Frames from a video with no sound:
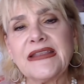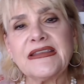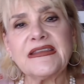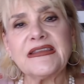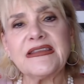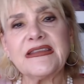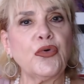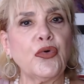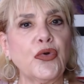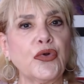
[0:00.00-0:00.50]

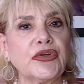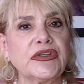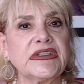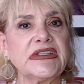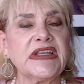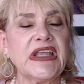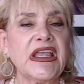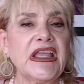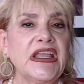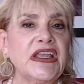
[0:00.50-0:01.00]

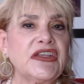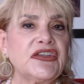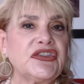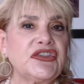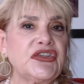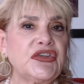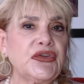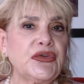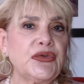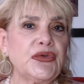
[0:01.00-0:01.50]
important
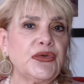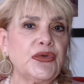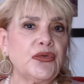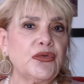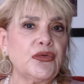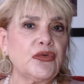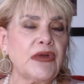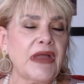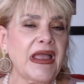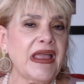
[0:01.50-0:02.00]

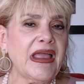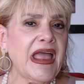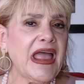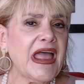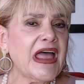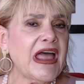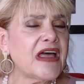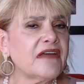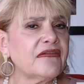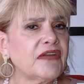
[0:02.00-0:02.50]
to
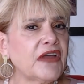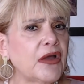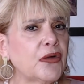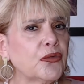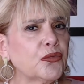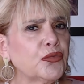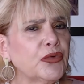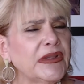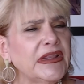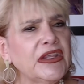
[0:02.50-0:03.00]
have
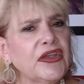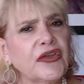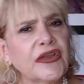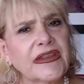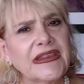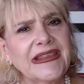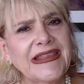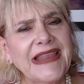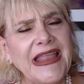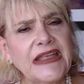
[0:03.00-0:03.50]
a really
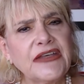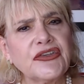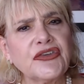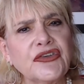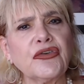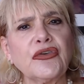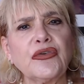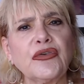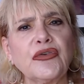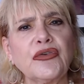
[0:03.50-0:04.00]
good
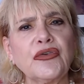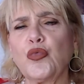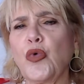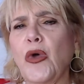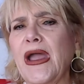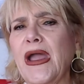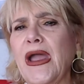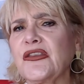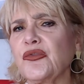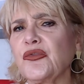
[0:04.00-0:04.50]
lender,
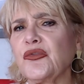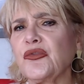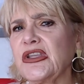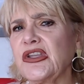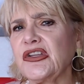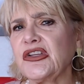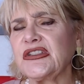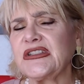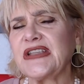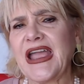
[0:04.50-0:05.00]
why it's
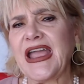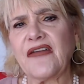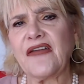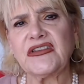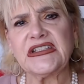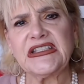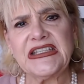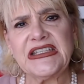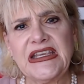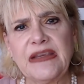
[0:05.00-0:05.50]
really good to
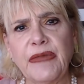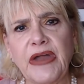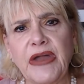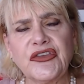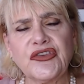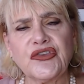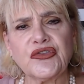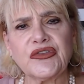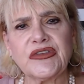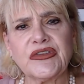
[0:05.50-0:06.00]
have a team
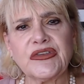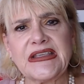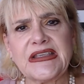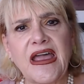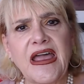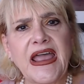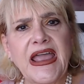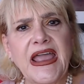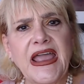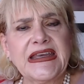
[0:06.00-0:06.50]
on your
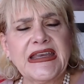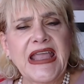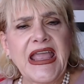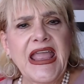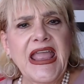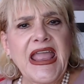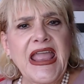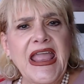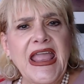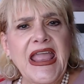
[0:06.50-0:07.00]
side.
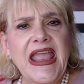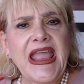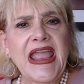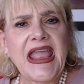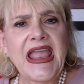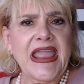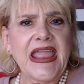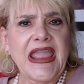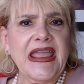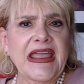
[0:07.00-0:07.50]

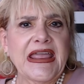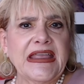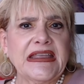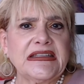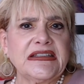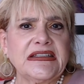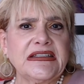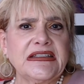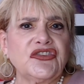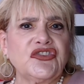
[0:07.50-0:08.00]

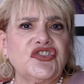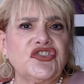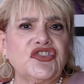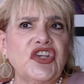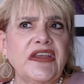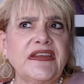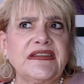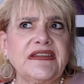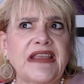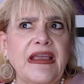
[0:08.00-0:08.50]
And
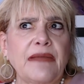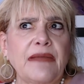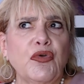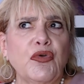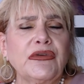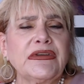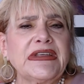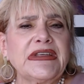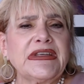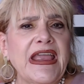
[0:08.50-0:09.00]
I'm
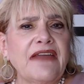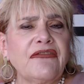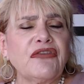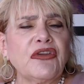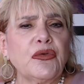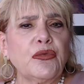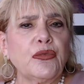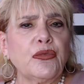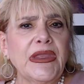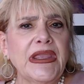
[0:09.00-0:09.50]
going to
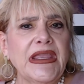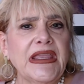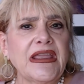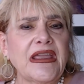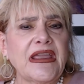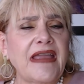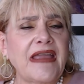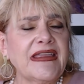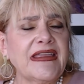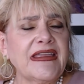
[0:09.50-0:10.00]
every
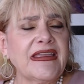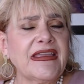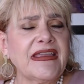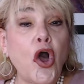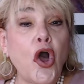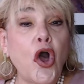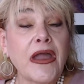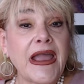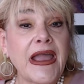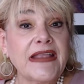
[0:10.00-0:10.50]
week, I get
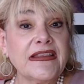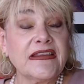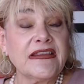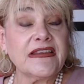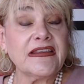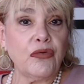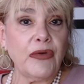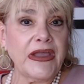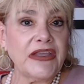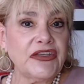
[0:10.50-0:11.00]
all kinds
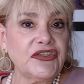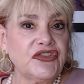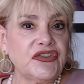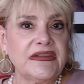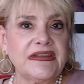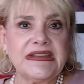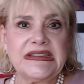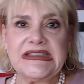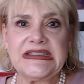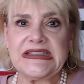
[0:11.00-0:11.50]
of
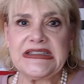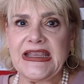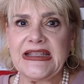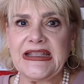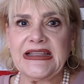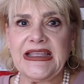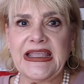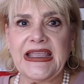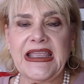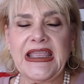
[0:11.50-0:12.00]
questions
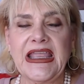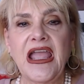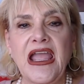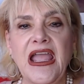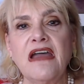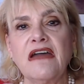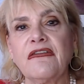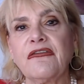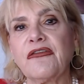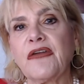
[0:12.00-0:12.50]
daily
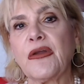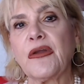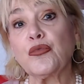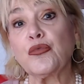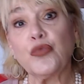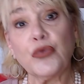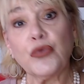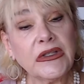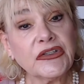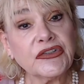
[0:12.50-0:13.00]

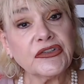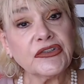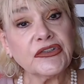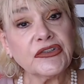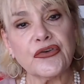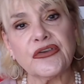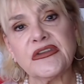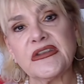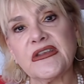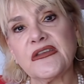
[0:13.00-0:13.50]
from
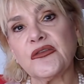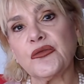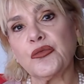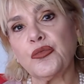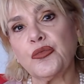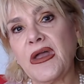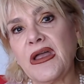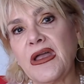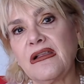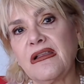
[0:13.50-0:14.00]
realtors as
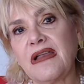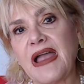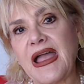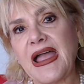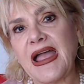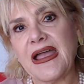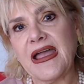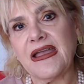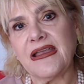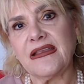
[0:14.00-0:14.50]
well
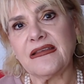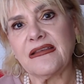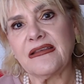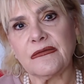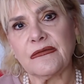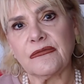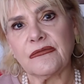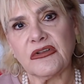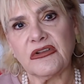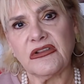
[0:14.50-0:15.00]

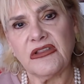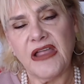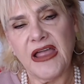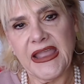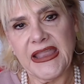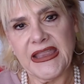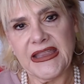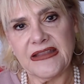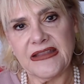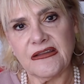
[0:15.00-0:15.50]
as
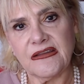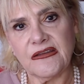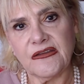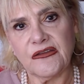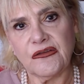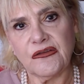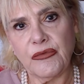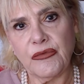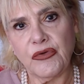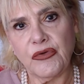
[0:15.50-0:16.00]
clients, and
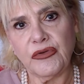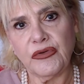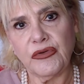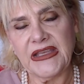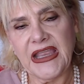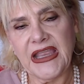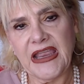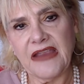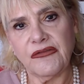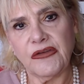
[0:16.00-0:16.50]
so
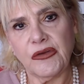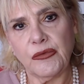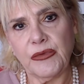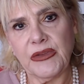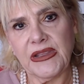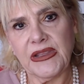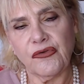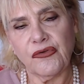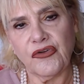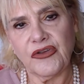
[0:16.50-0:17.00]
every
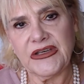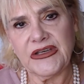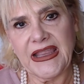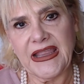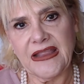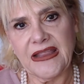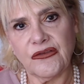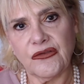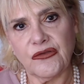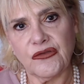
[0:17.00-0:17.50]
week I'm going
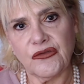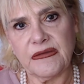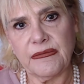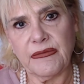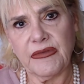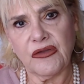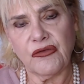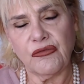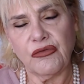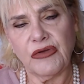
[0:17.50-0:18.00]
to answer
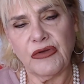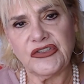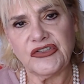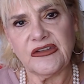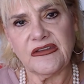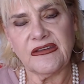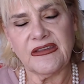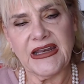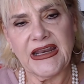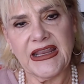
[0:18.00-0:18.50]
some of the
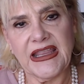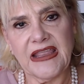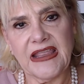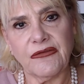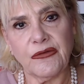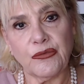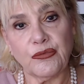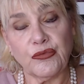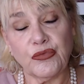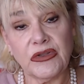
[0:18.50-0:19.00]
questions that I
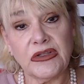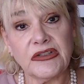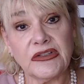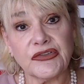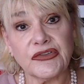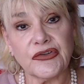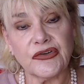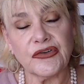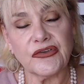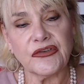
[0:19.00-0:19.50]
get from
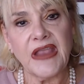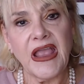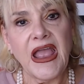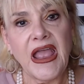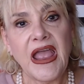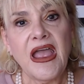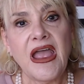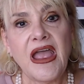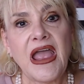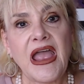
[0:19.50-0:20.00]
realtors
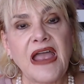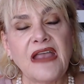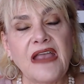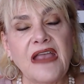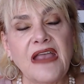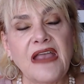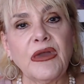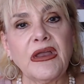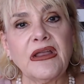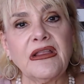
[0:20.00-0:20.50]

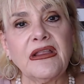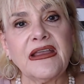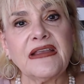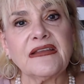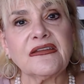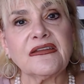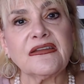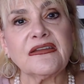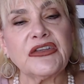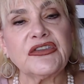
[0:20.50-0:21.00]
as well
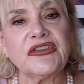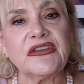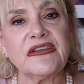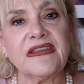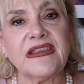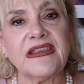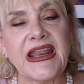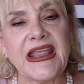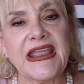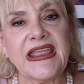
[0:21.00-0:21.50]
as
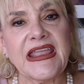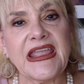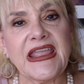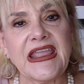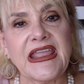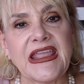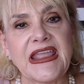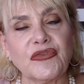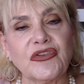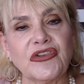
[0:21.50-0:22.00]
questions that I
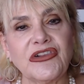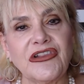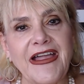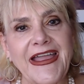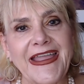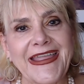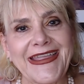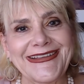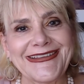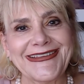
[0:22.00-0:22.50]
get from
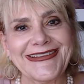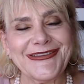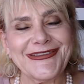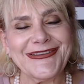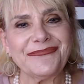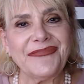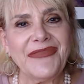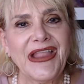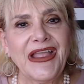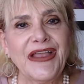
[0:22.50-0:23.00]

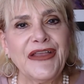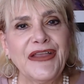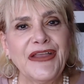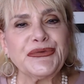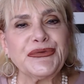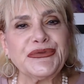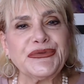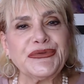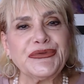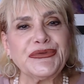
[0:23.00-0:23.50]
clients.
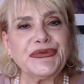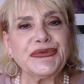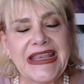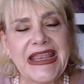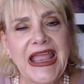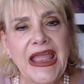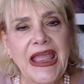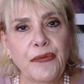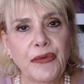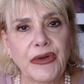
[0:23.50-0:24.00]
So
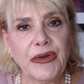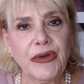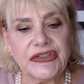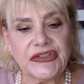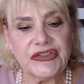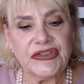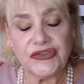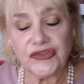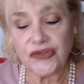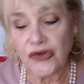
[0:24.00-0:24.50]
today I want
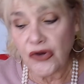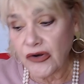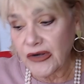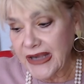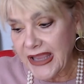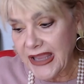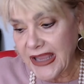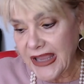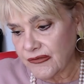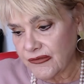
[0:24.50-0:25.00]
to start
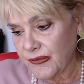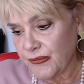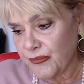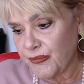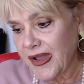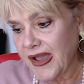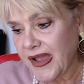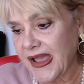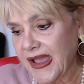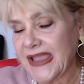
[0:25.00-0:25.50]

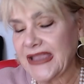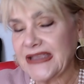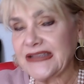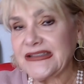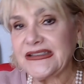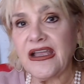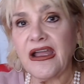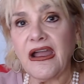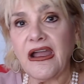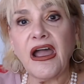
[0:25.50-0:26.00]
out
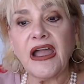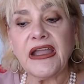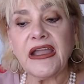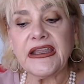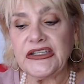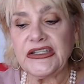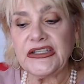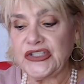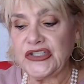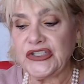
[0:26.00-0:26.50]
by
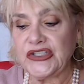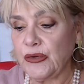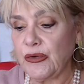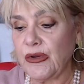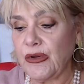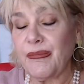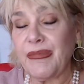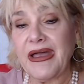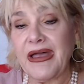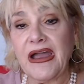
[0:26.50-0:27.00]
talking to
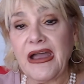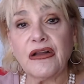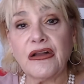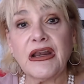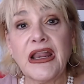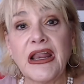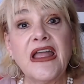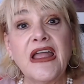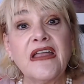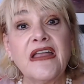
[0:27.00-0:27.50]
you
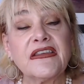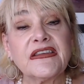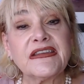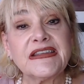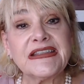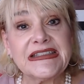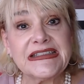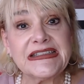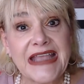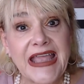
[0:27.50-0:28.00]
about the
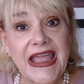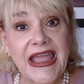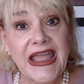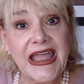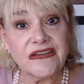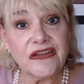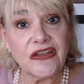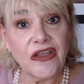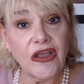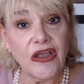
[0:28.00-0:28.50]

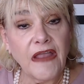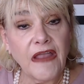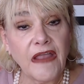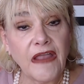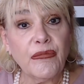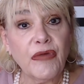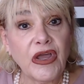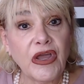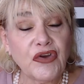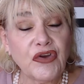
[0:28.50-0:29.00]
stats
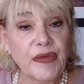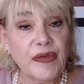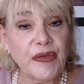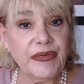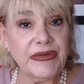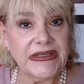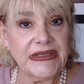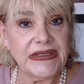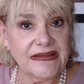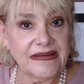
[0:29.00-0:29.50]
on the Monterey
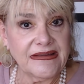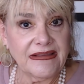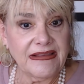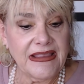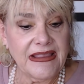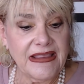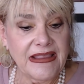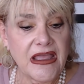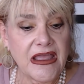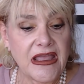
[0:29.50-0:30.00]

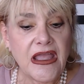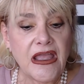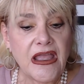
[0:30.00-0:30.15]
Peninsula